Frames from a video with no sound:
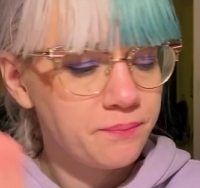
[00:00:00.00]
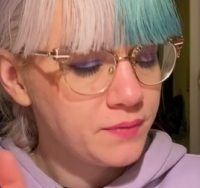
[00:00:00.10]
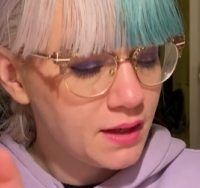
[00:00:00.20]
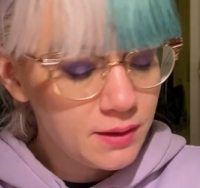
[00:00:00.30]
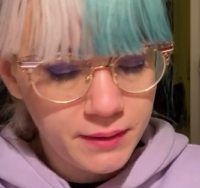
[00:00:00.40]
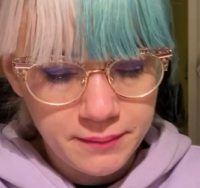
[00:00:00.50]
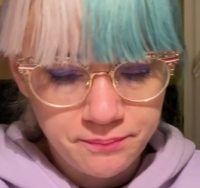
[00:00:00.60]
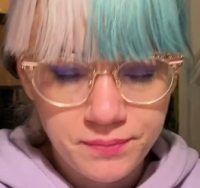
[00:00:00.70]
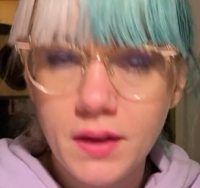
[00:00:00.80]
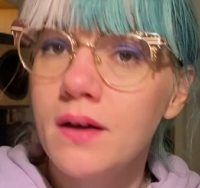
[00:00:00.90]
Anyway,
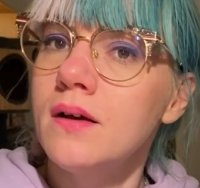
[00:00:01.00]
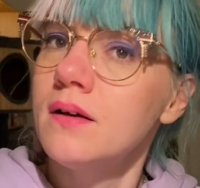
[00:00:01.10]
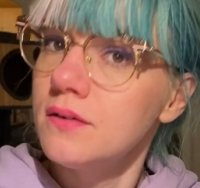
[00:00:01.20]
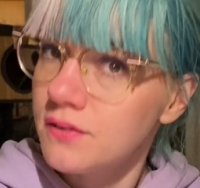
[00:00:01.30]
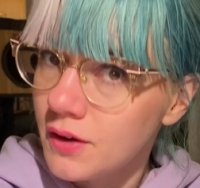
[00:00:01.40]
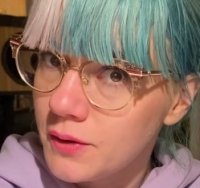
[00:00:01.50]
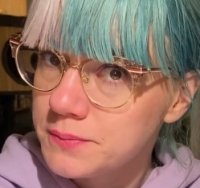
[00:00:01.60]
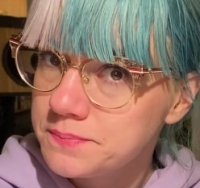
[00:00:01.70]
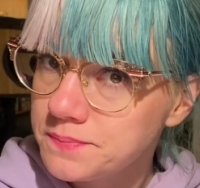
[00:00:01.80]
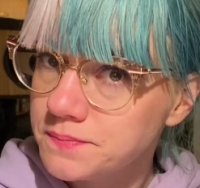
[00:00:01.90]
so
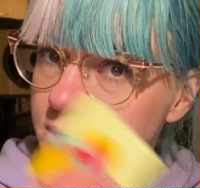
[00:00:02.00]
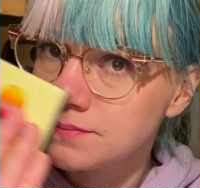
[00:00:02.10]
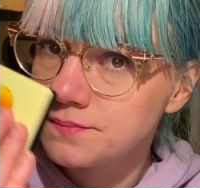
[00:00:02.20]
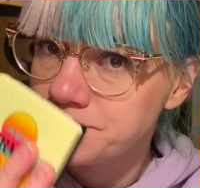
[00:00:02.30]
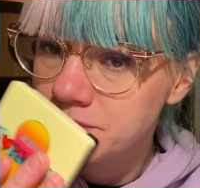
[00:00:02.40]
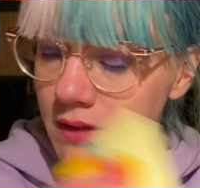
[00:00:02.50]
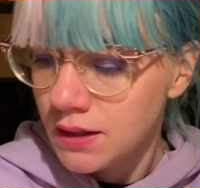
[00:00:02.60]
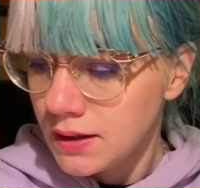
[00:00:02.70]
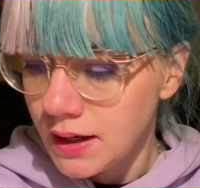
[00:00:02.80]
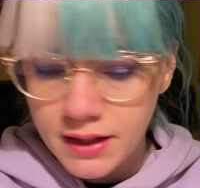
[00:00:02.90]

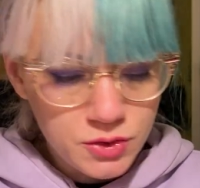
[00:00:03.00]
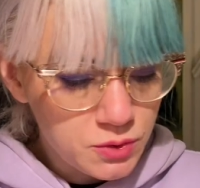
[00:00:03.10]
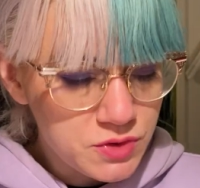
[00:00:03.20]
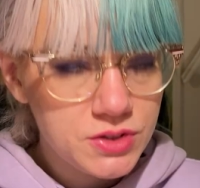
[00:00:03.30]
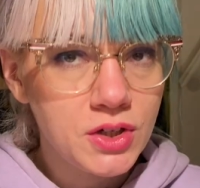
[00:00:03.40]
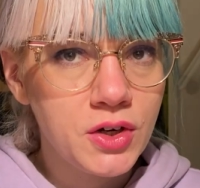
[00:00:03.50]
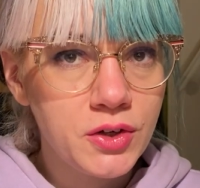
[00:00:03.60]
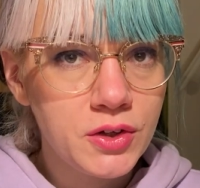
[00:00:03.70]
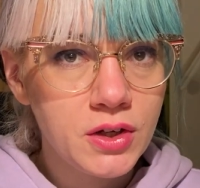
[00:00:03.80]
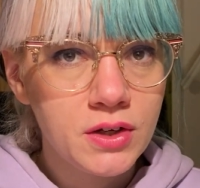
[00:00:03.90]
I use it all